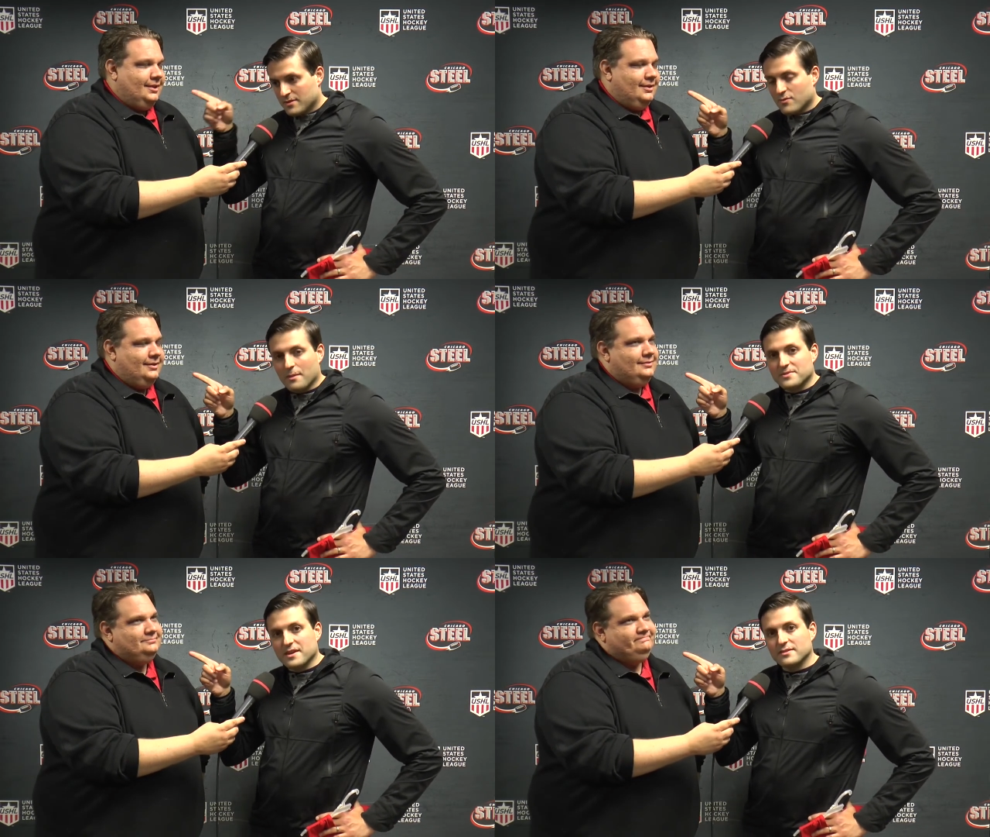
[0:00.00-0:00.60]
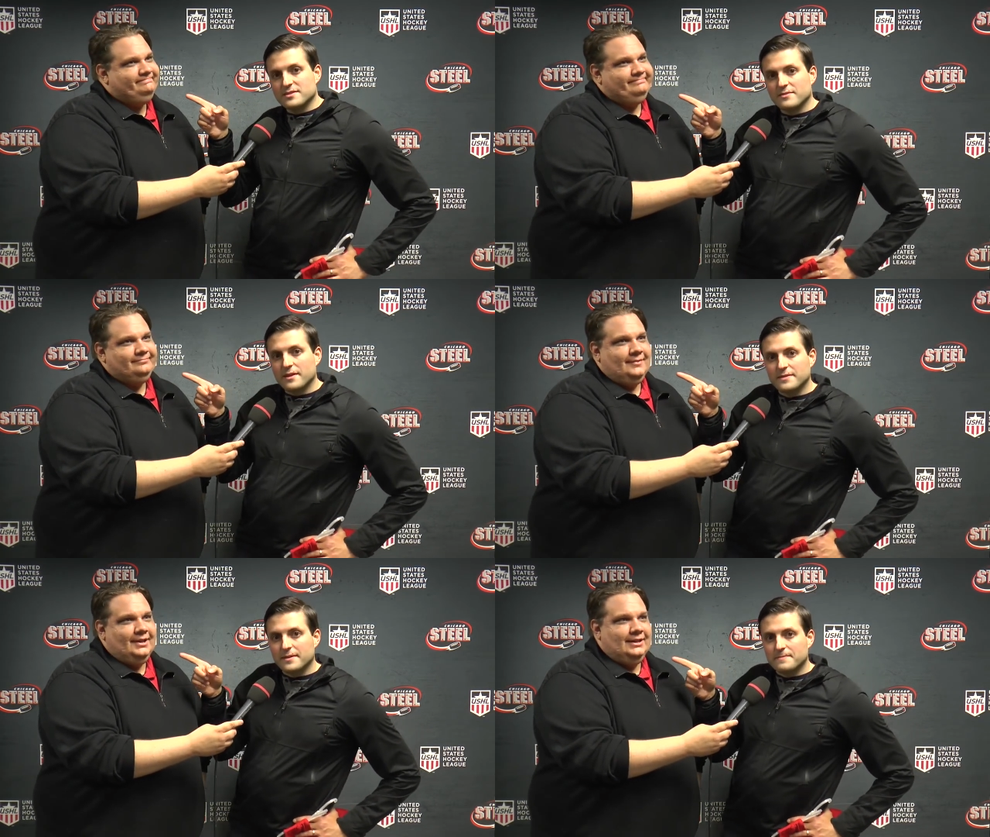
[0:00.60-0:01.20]
Speaker 1: Rob Sanderson
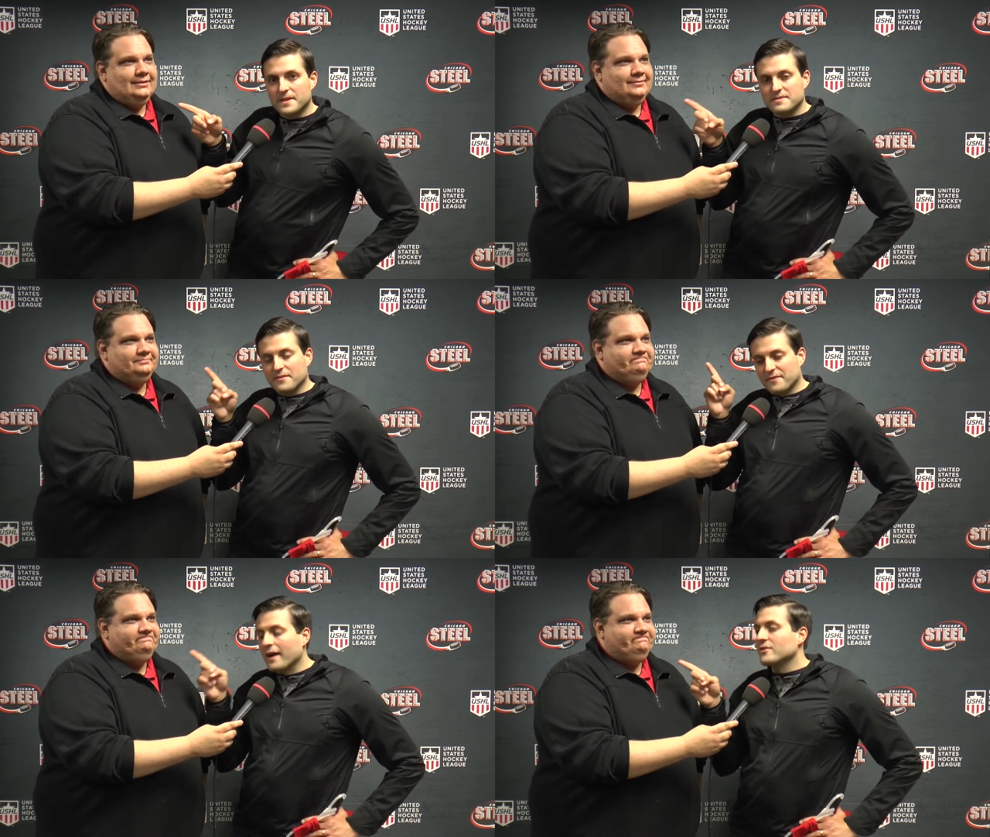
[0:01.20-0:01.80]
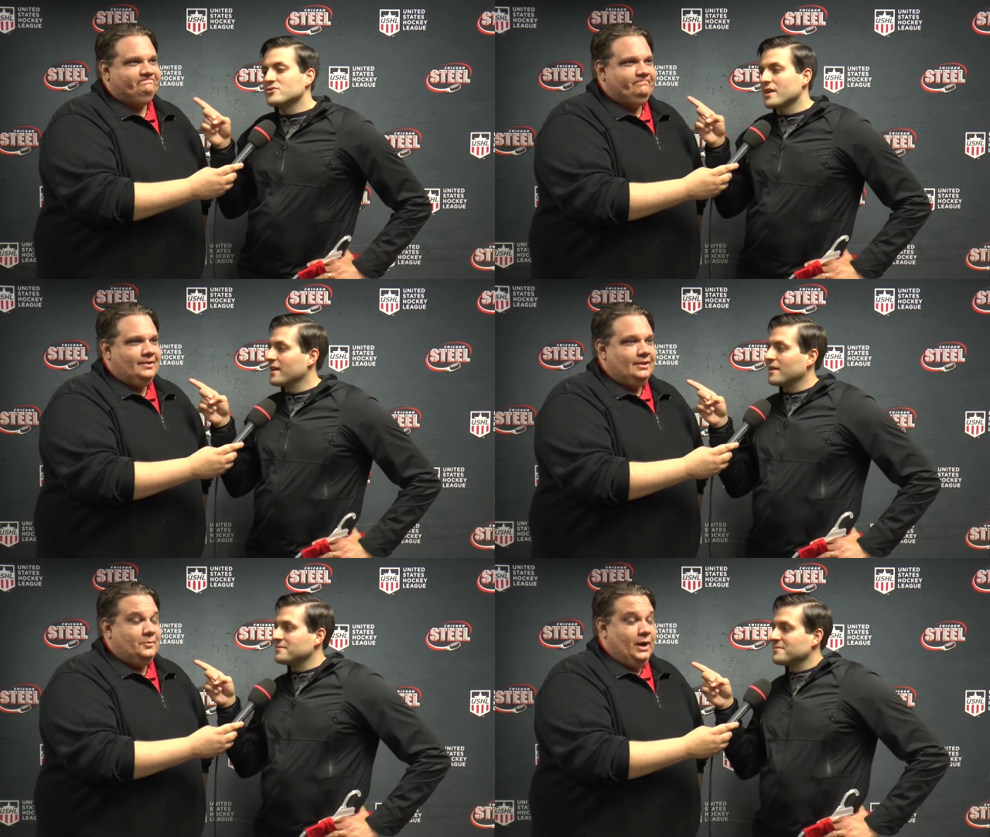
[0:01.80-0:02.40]
right there. That's the final
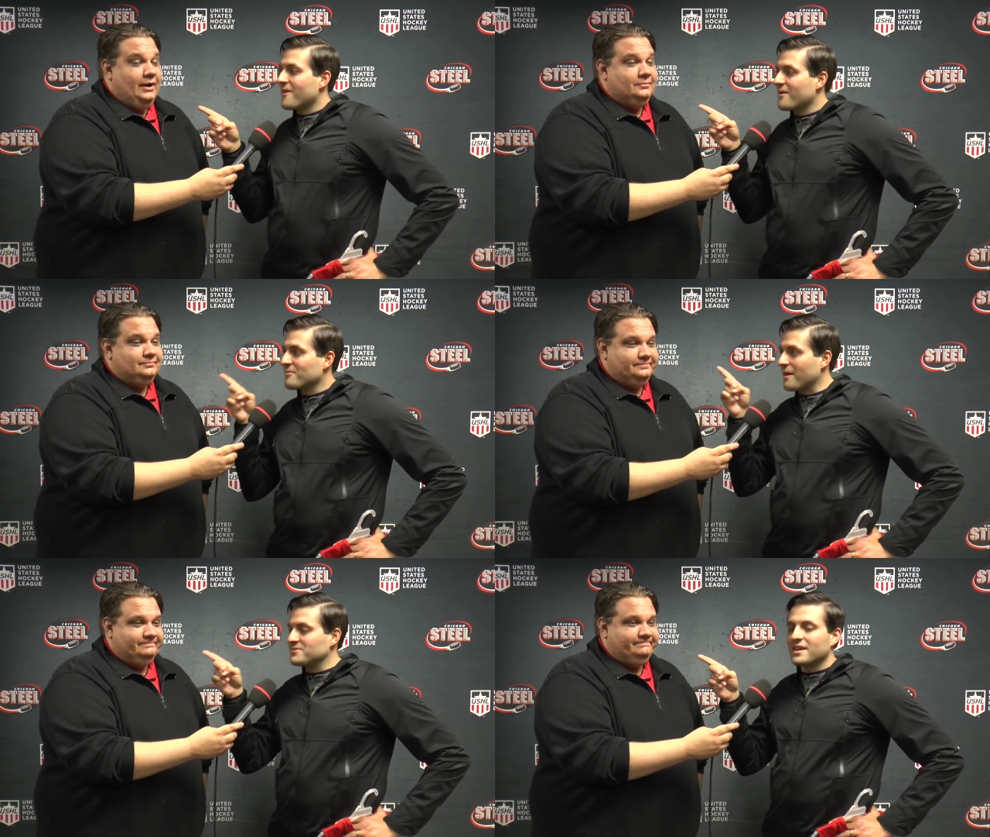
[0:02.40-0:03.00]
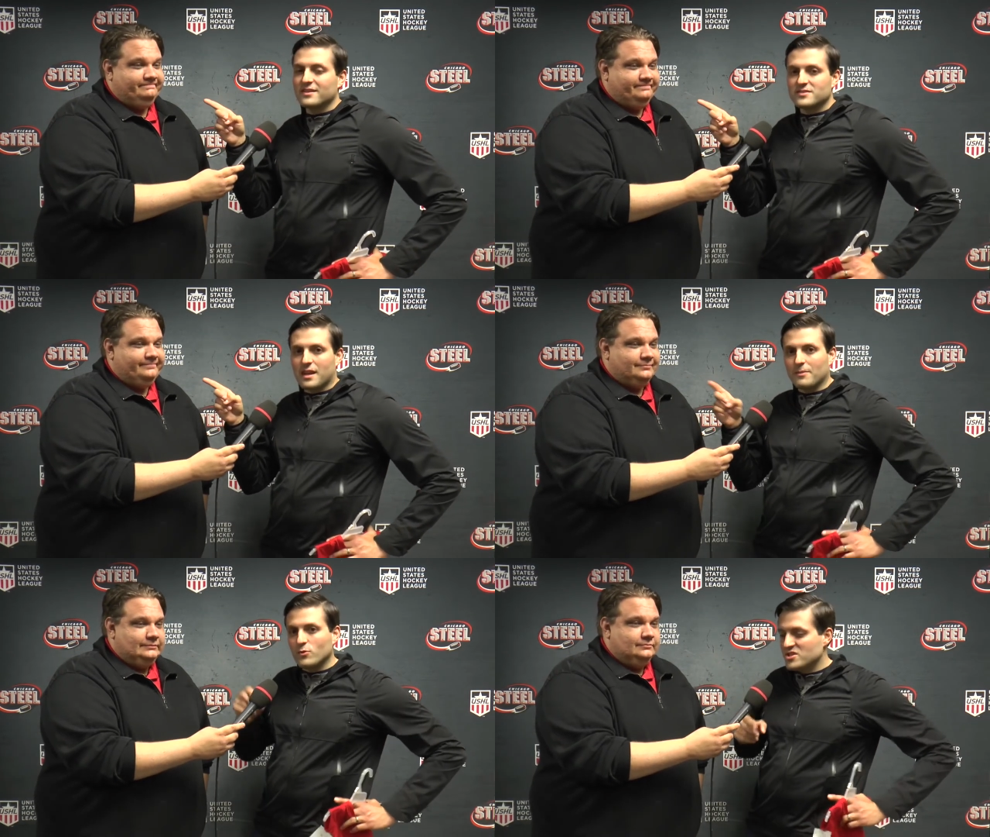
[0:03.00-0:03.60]
shout out, wow. Rob
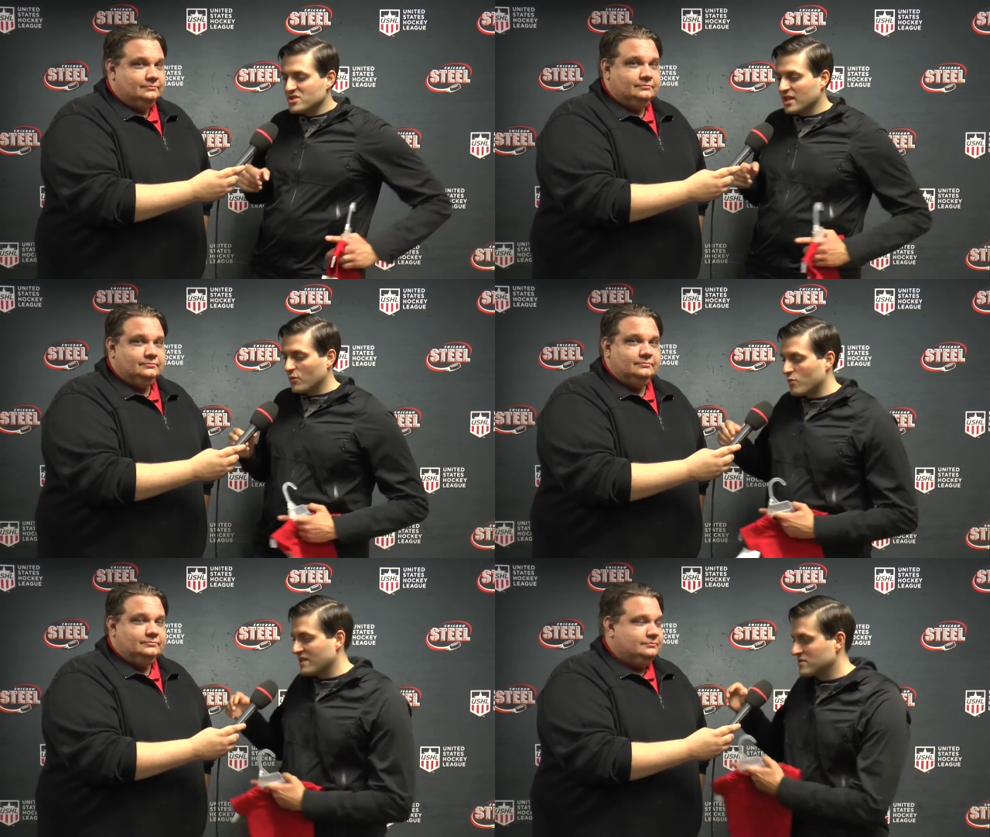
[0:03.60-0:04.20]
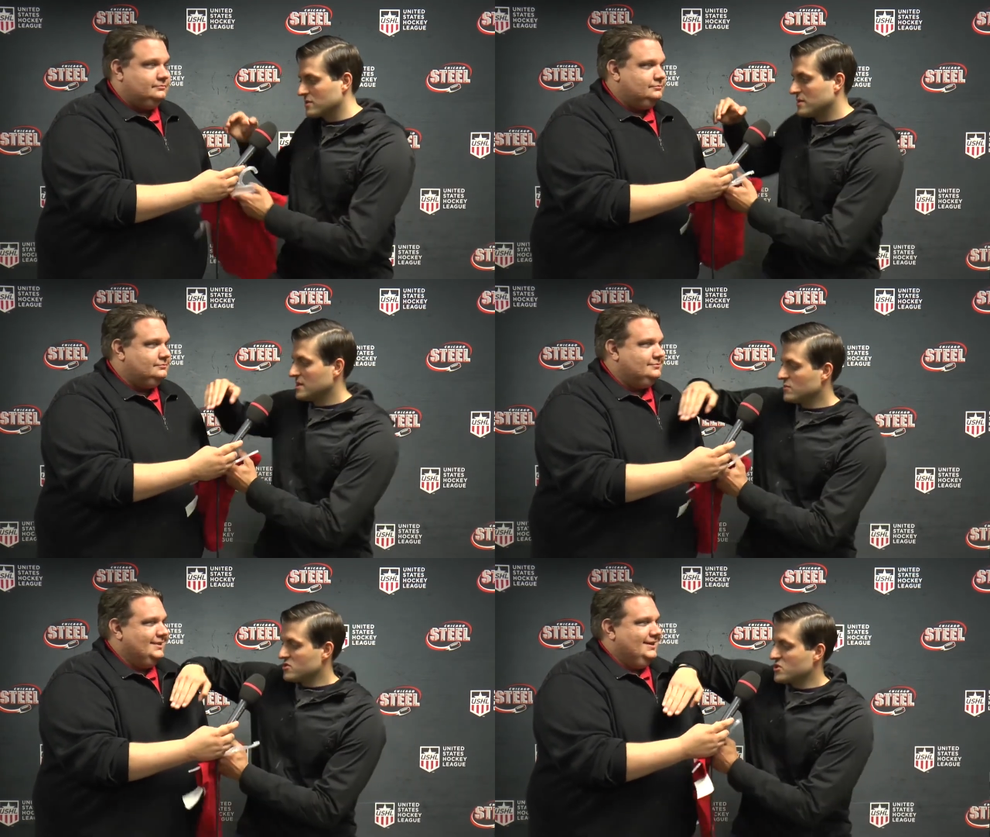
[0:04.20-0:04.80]
Sanderson. I mean, we should like wrestle.
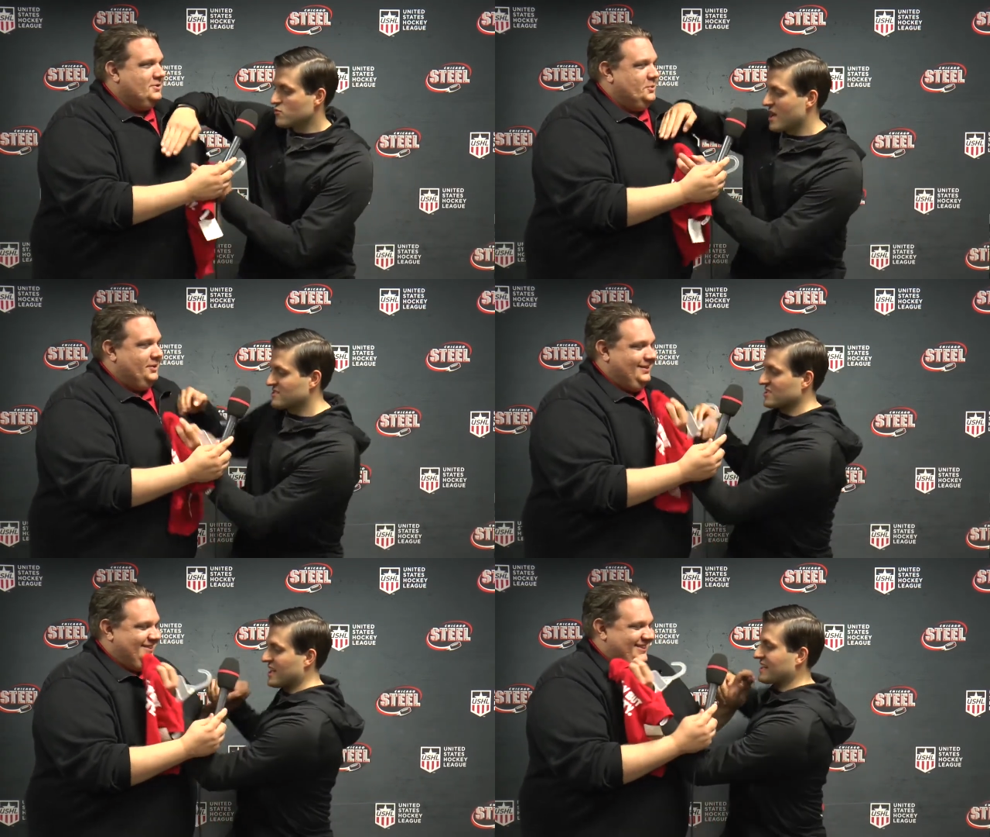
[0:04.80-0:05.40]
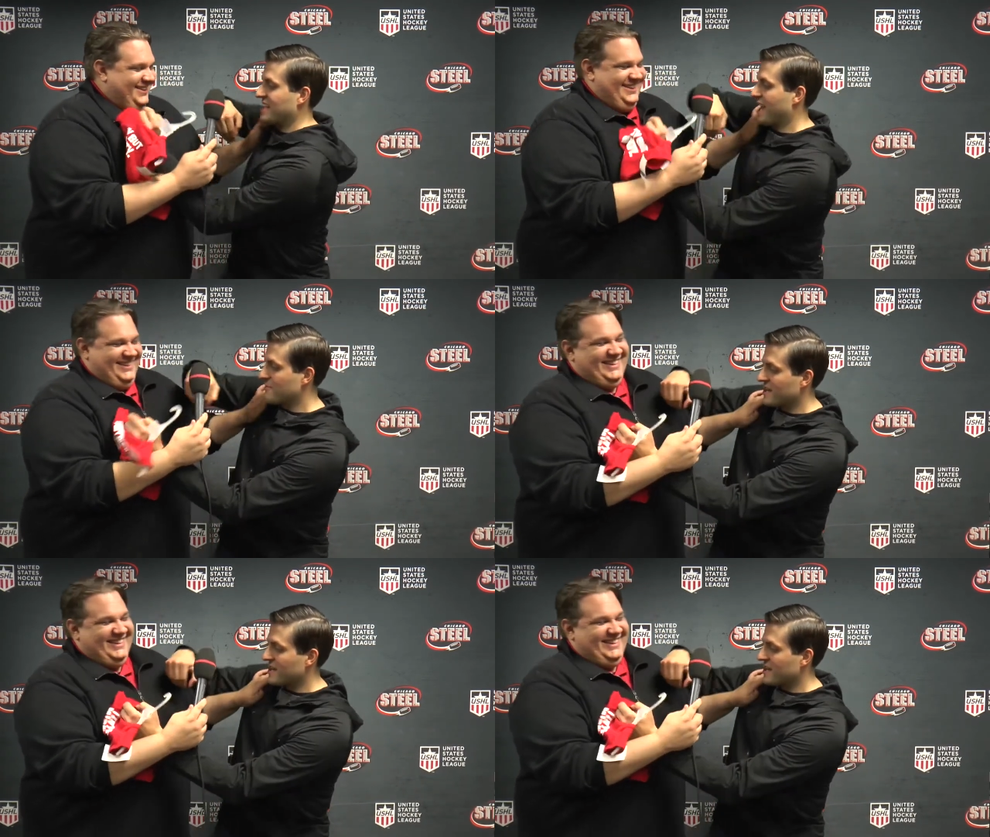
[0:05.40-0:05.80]
We should wrestle on camera,